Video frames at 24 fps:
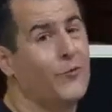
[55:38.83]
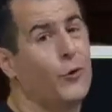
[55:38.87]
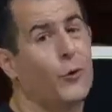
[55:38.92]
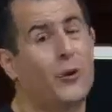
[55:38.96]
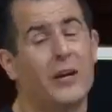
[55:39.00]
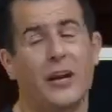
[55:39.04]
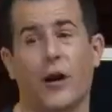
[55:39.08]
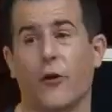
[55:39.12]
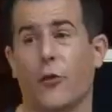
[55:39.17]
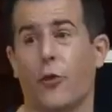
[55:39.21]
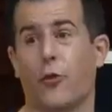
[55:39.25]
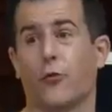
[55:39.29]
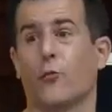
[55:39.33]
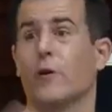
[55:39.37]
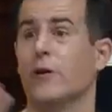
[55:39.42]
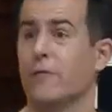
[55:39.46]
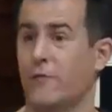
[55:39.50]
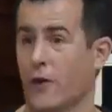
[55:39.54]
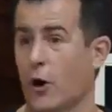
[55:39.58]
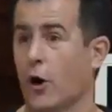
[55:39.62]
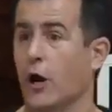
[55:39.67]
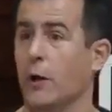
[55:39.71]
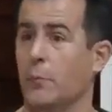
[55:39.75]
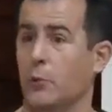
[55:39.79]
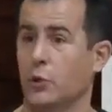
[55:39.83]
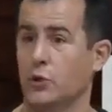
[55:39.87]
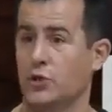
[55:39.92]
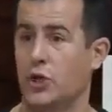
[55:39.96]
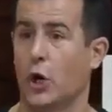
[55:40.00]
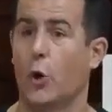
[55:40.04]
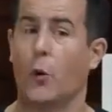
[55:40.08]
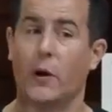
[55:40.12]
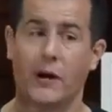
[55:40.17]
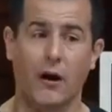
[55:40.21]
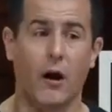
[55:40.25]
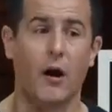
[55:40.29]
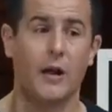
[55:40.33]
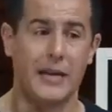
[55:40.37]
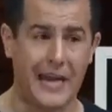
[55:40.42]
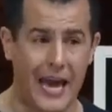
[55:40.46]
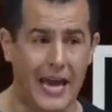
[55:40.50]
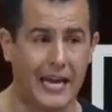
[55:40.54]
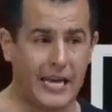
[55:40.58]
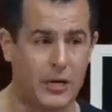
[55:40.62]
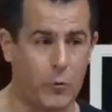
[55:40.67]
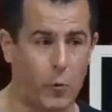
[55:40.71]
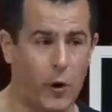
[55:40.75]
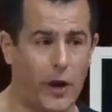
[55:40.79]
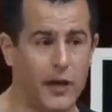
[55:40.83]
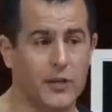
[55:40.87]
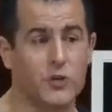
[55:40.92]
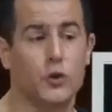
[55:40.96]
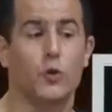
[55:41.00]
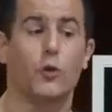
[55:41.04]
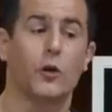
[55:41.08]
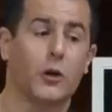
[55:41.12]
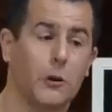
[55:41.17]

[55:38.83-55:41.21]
I've only got three variables going on anyway. So